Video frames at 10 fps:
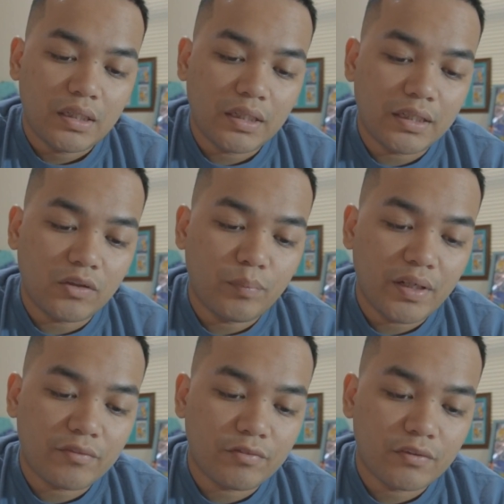Gotta go
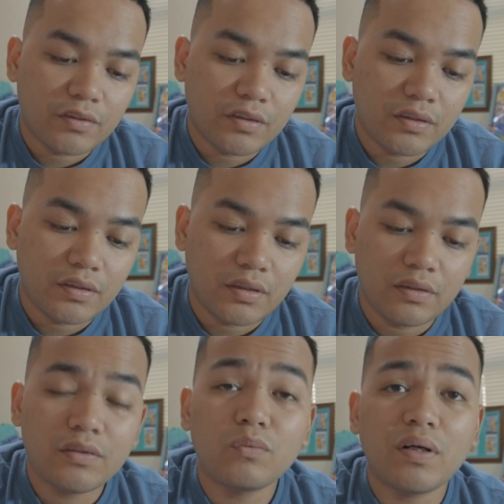back for a
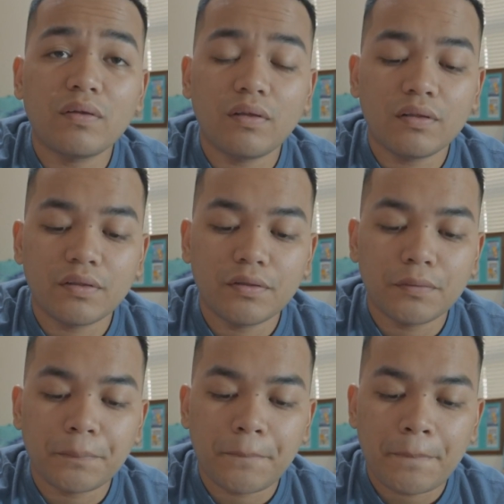little while longer.
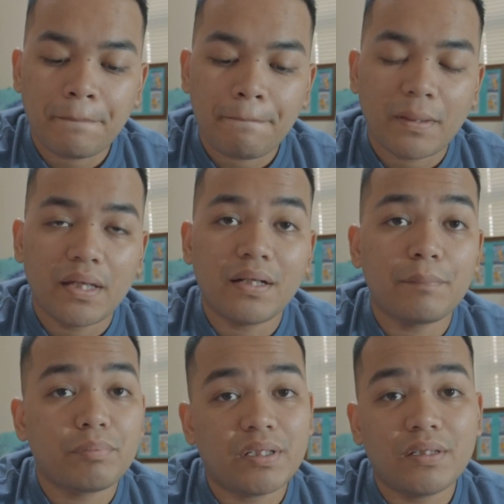and I
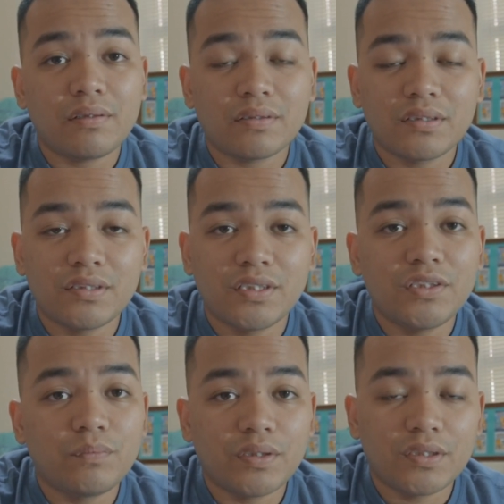plan on
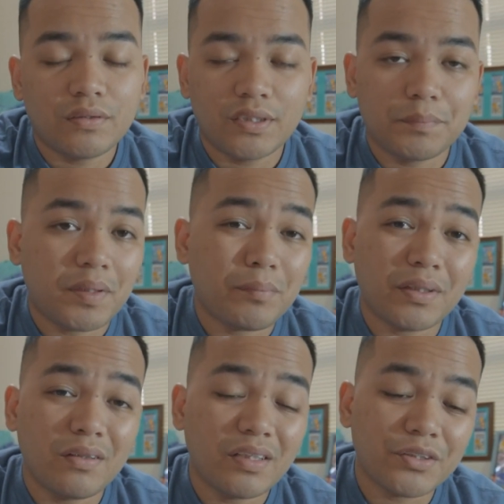continuing to expand my
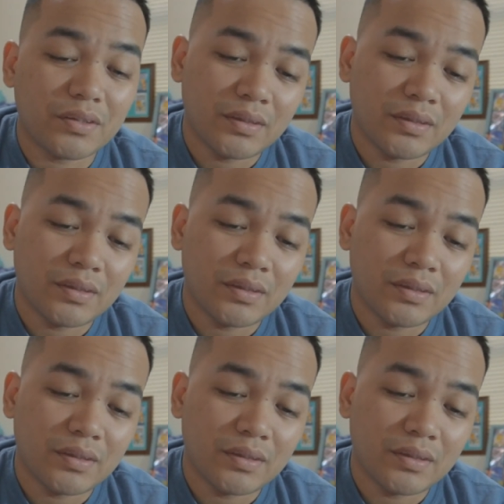collection.